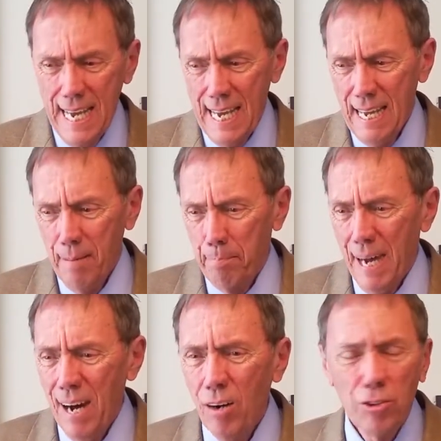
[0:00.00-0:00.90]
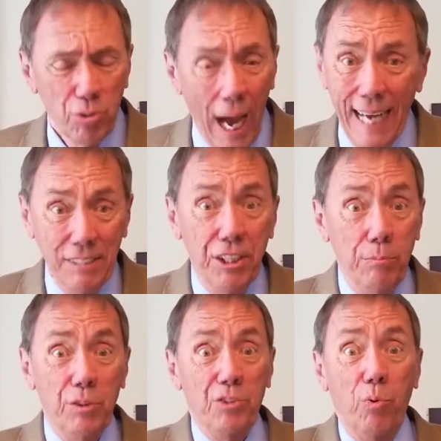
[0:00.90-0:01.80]
And
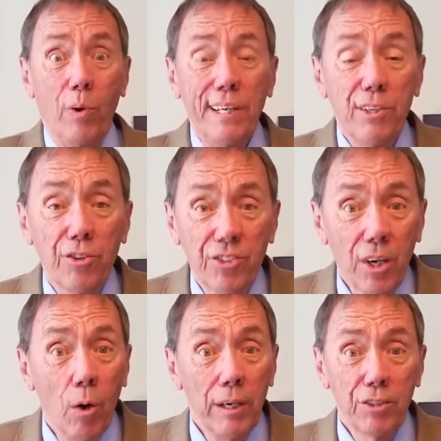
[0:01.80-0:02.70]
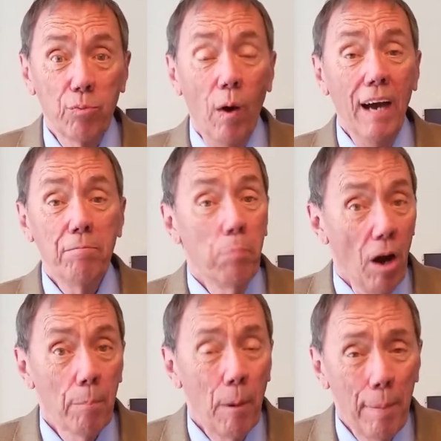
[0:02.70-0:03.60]
it was 20 years ago, his wife,
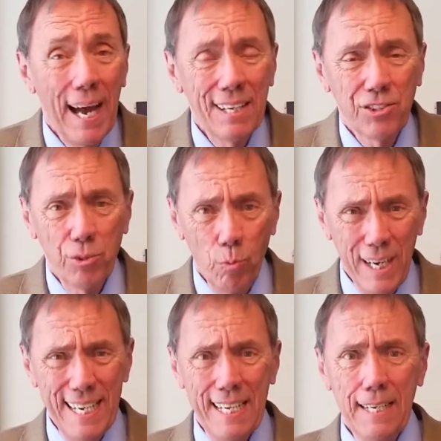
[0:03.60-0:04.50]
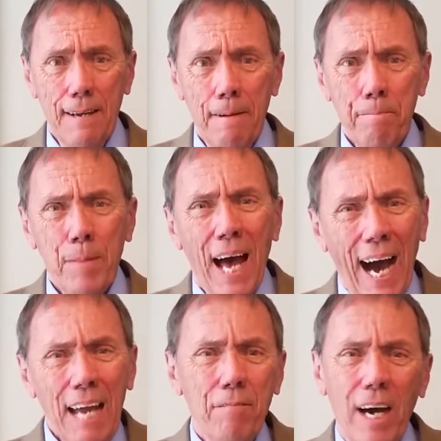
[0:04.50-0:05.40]
Barbara, passed away.
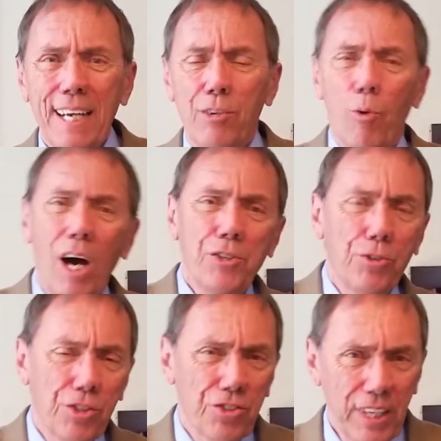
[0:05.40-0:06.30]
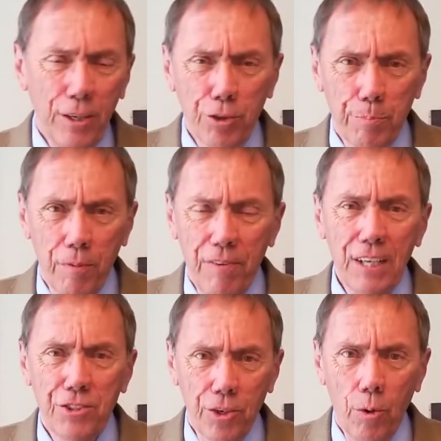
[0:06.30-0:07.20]
I invited Roger to Sales
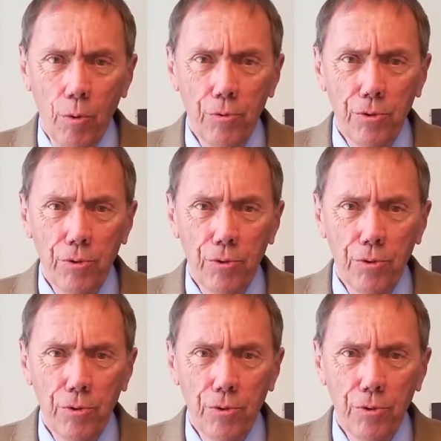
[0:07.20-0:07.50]
Professionals.